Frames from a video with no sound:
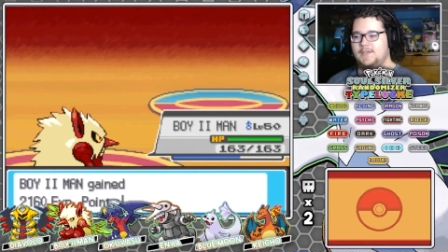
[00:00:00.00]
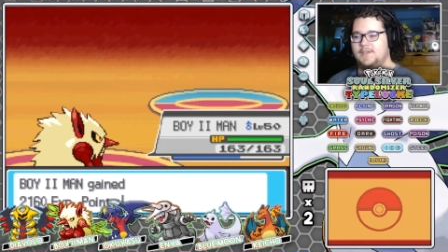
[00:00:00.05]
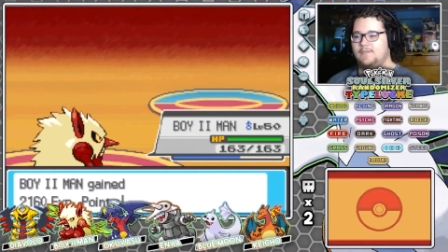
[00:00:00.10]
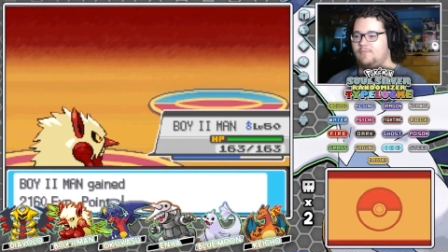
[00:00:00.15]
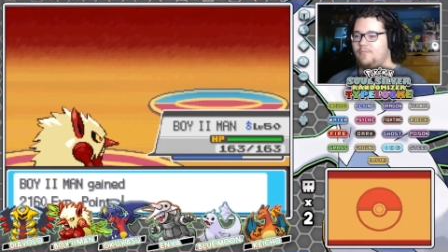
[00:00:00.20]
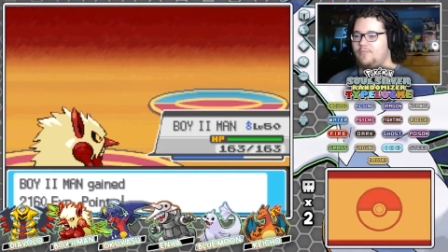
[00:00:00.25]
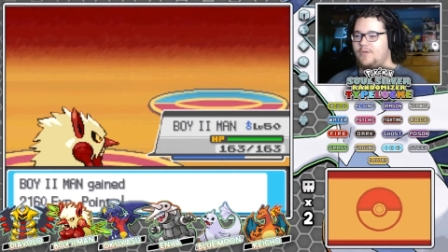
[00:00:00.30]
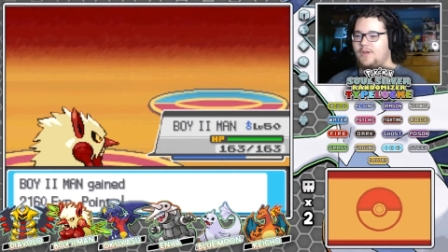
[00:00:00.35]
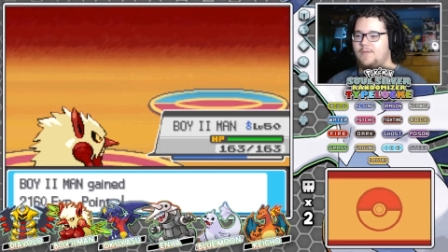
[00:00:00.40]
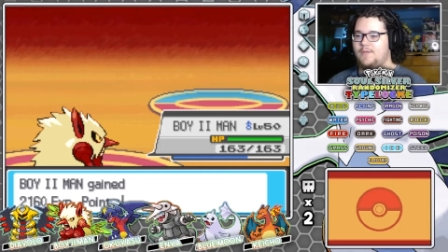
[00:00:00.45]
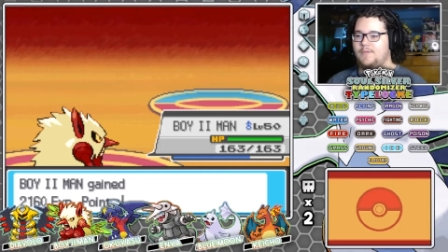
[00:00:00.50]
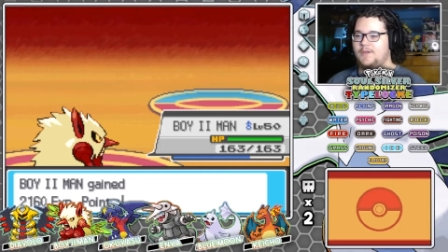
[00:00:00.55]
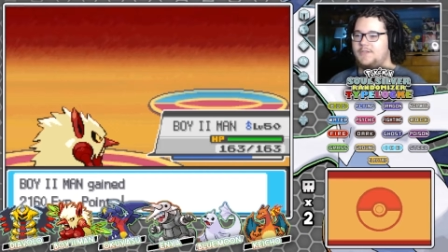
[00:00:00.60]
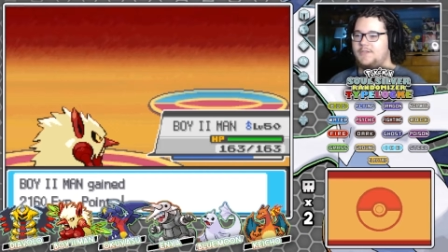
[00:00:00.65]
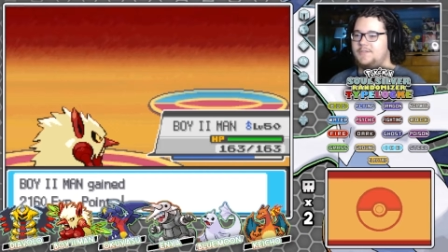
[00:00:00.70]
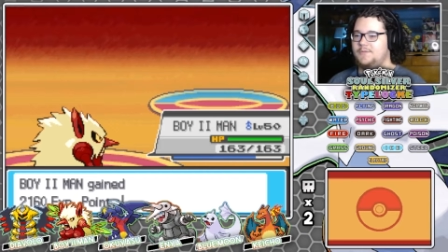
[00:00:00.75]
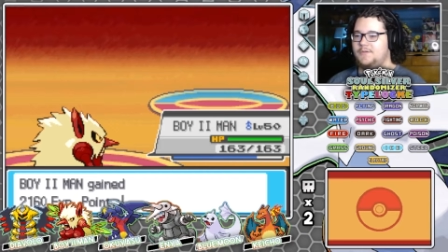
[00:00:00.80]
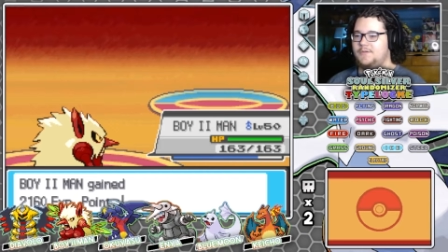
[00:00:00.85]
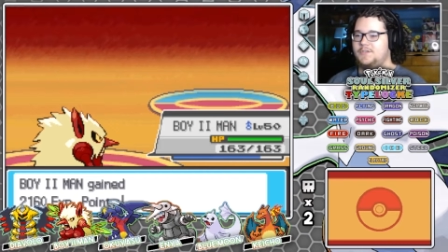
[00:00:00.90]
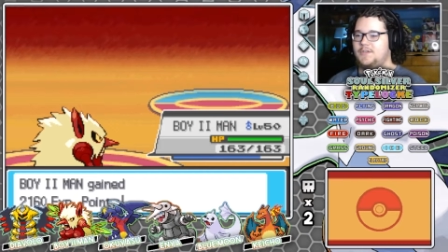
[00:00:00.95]
but I'm gonna
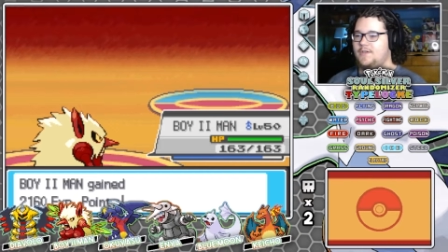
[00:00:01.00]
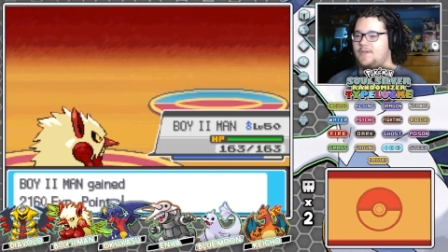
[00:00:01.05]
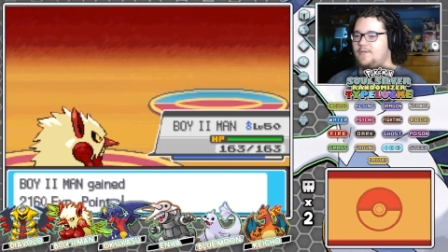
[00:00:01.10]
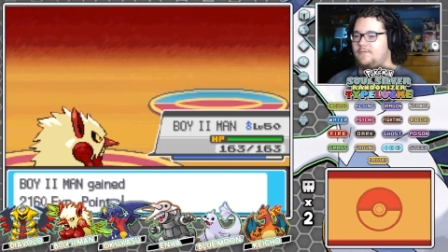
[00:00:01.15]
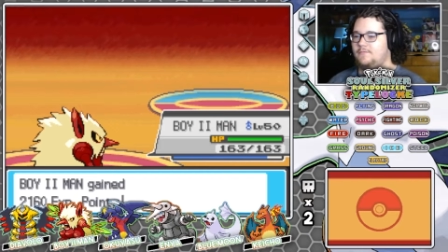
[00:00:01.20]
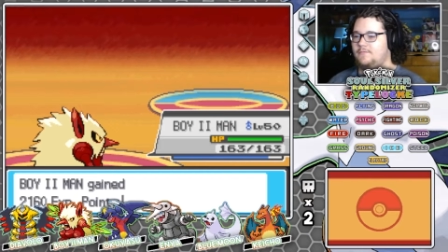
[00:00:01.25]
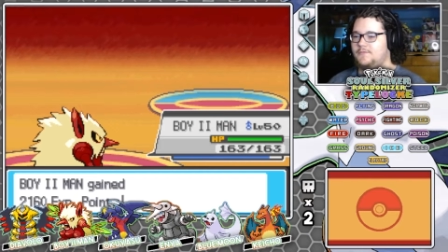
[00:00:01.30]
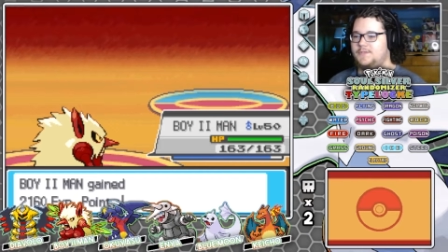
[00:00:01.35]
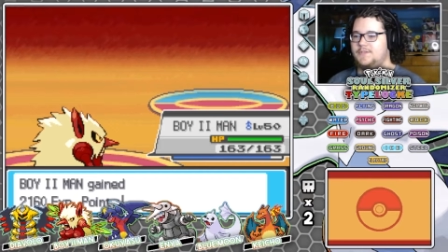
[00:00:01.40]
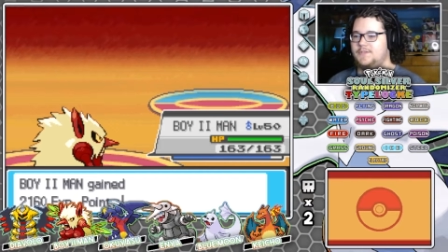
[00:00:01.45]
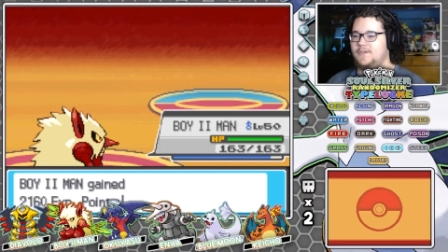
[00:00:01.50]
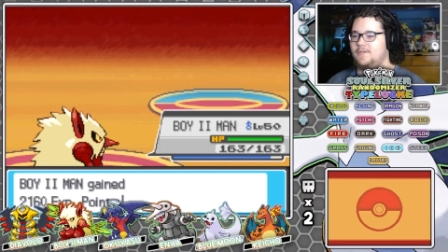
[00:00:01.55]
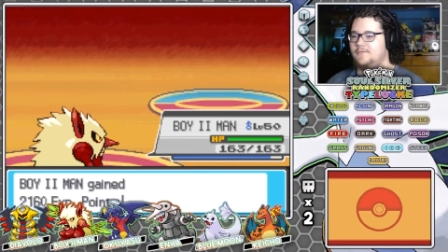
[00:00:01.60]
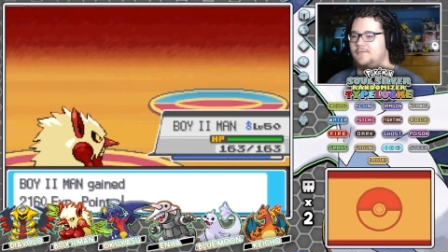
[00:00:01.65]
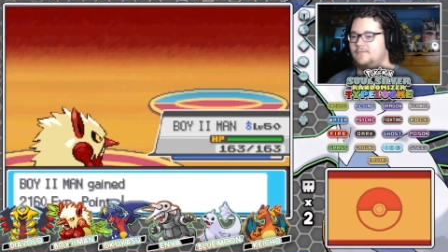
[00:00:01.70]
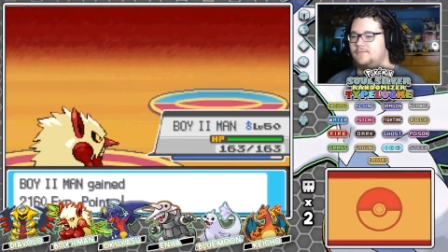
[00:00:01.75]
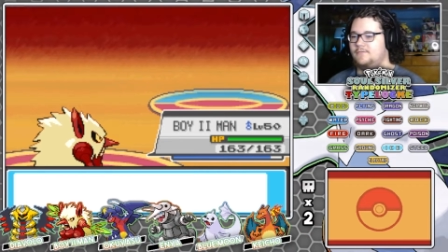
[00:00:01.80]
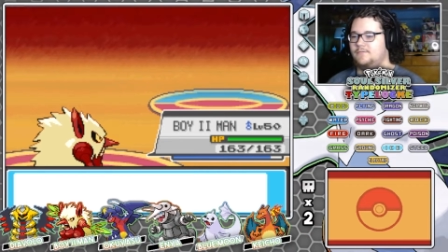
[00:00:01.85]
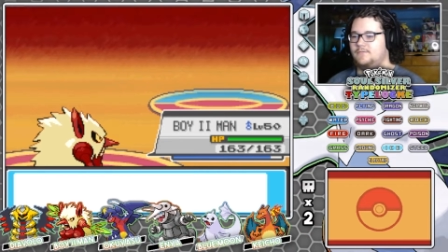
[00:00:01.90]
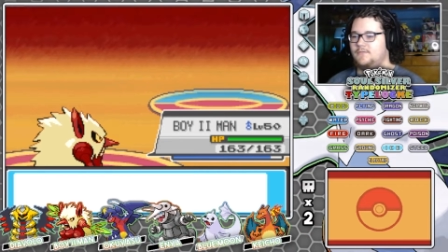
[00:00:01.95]
switch out, so
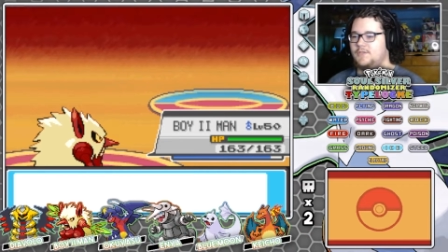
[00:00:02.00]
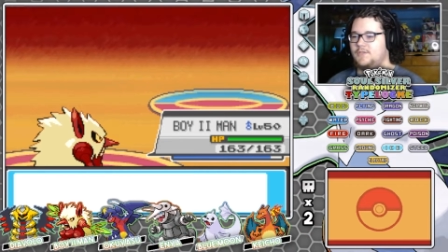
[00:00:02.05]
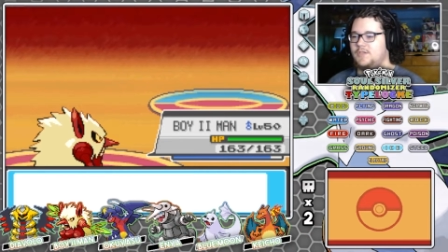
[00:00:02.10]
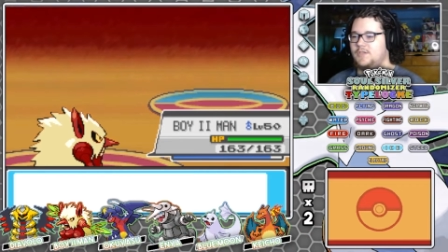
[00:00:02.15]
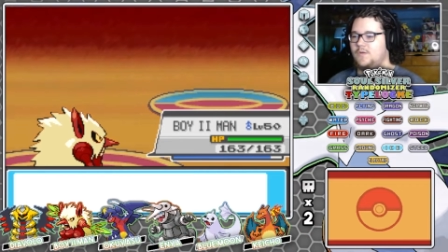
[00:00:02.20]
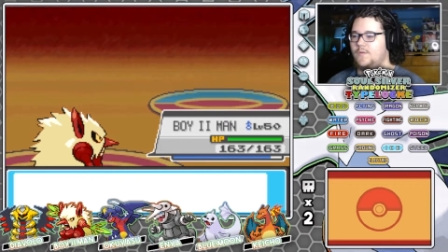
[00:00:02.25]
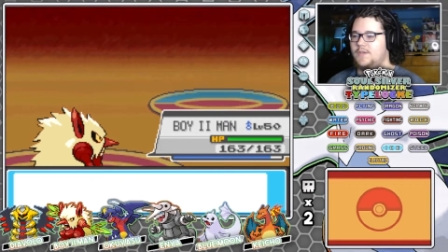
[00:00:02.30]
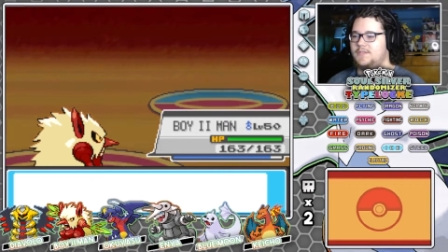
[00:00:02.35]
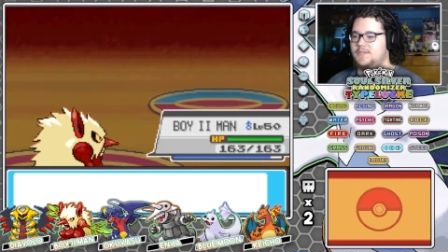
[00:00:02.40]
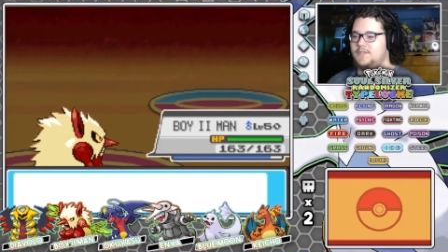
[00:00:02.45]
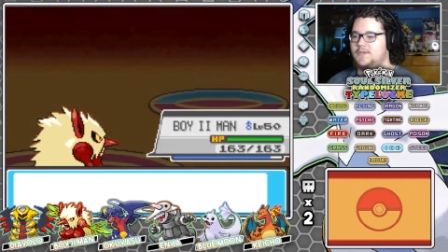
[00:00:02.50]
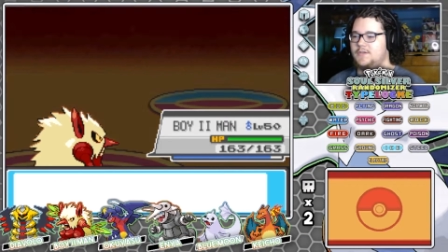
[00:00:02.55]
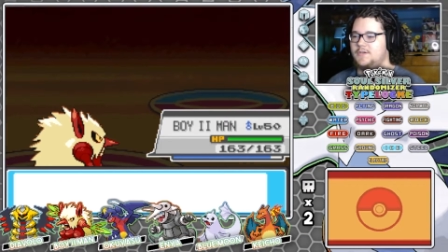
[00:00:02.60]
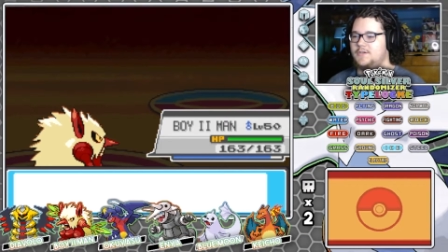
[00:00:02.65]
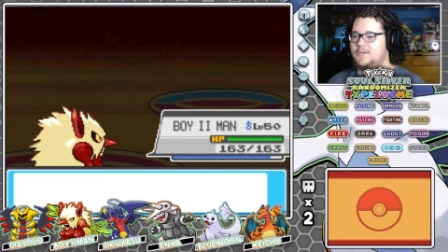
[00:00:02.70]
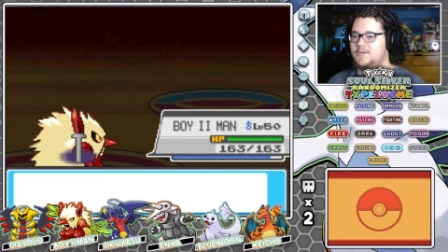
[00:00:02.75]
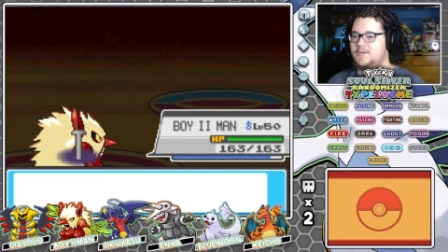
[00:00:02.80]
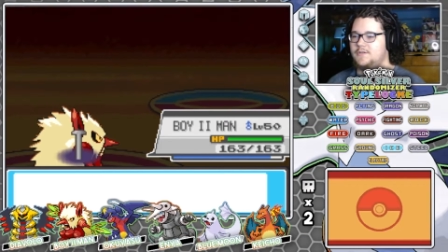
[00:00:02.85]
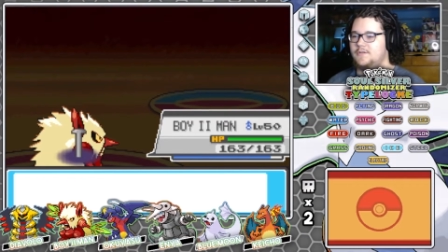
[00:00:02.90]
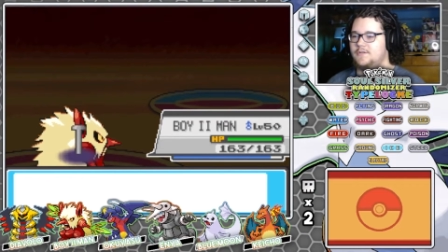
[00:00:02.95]
you wasted your
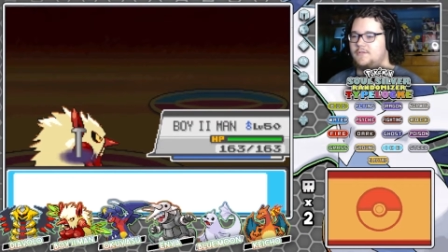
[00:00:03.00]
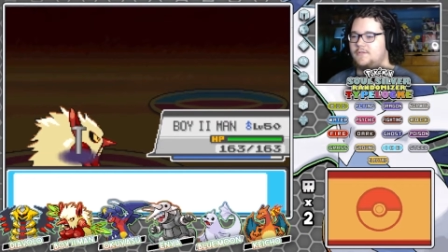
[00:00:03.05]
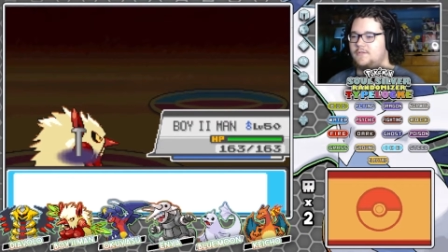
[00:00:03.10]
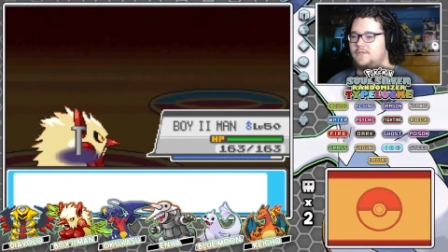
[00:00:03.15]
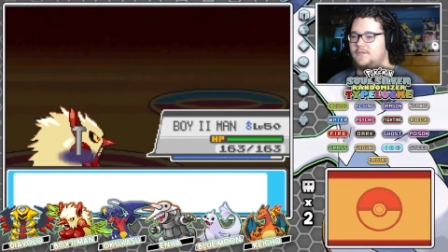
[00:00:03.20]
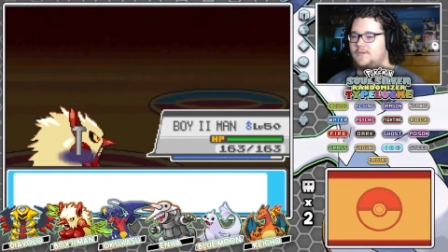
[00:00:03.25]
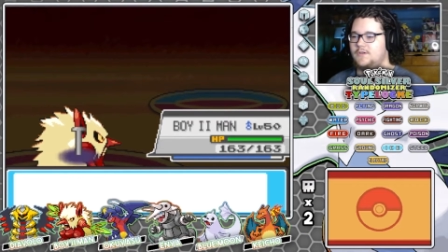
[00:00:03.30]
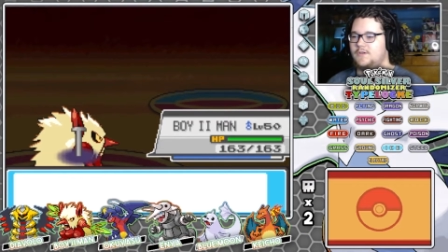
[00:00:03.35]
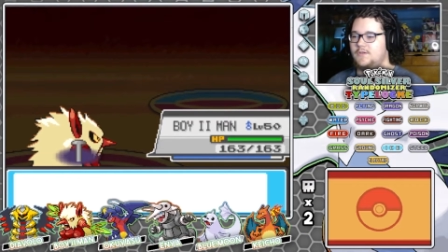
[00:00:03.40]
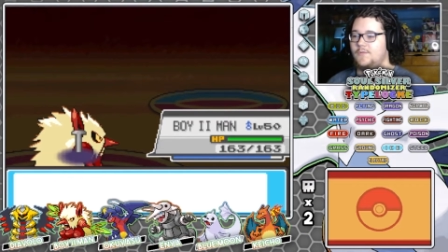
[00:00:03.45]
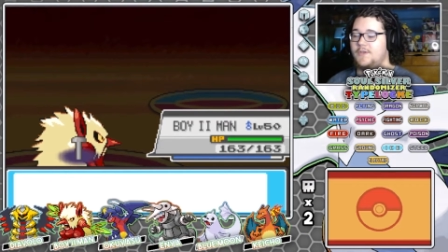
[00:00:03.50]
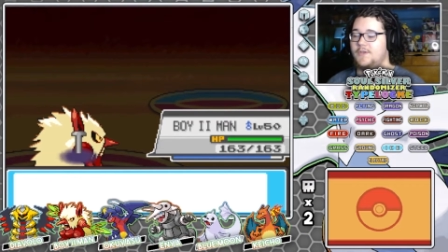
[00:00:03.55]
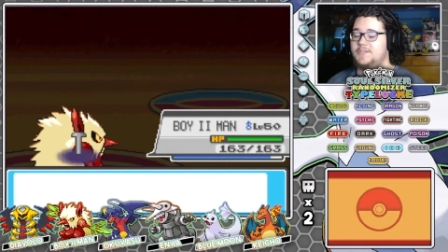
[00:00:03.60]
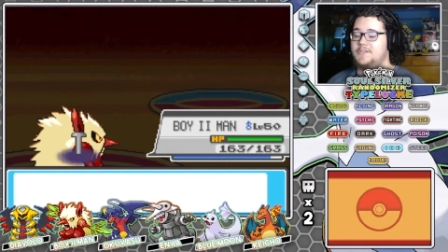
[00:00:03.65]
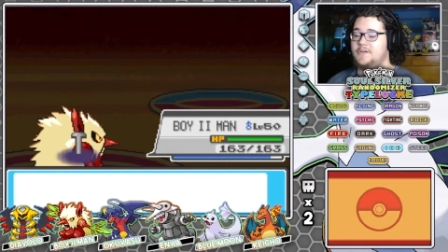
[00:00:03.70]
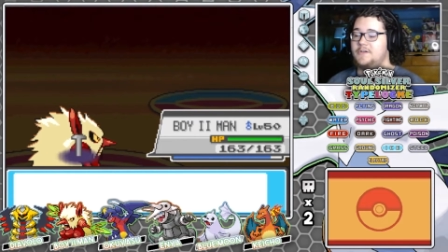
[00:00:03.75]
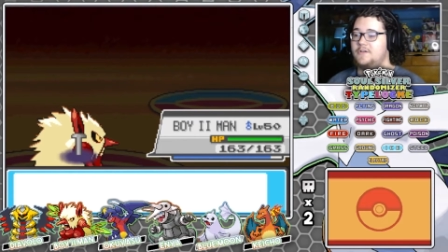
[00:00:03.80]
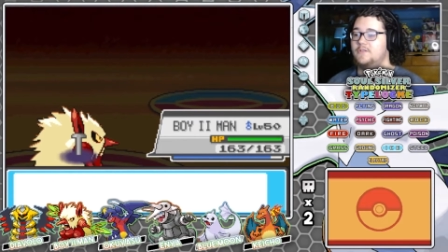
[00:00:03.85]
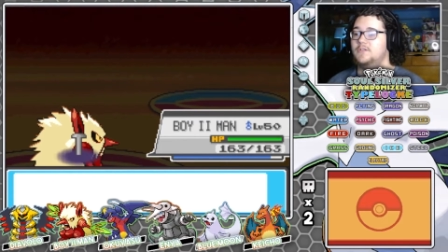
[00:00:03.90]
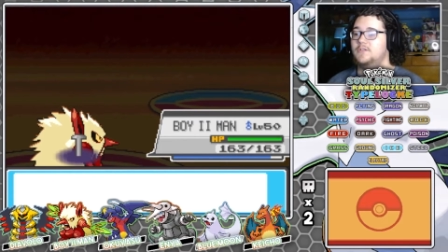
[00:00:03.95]
turn. You wasted
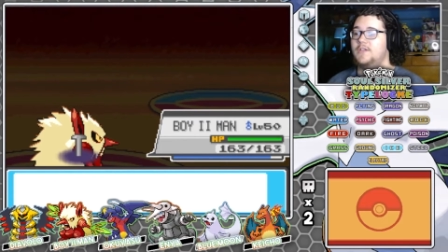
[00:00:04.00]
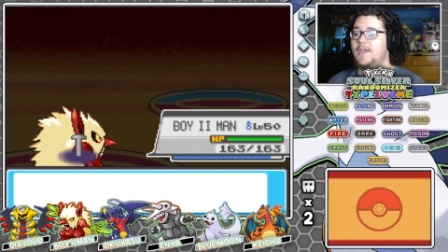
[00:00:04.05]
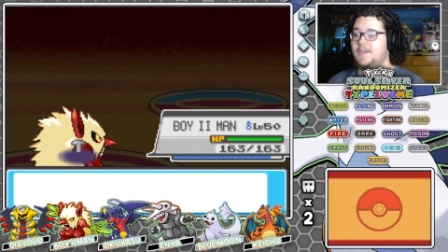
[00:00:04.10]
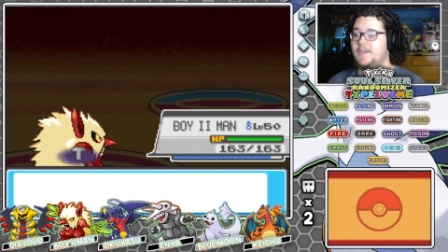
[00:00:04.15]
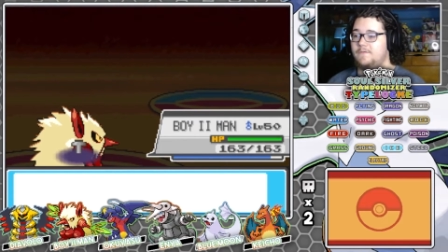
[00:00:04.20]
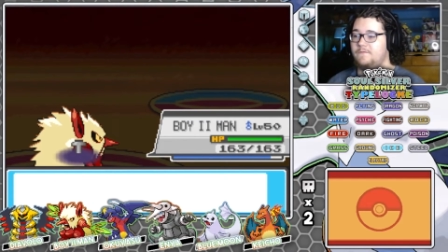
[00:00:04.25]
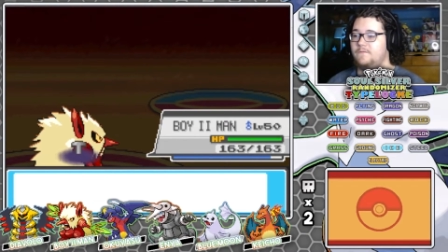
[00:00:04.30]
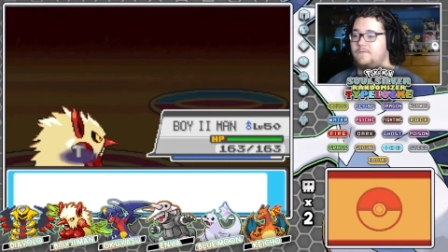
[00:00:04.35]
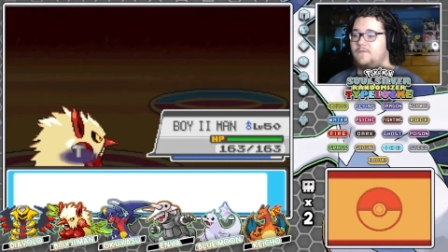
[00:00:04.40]
your life.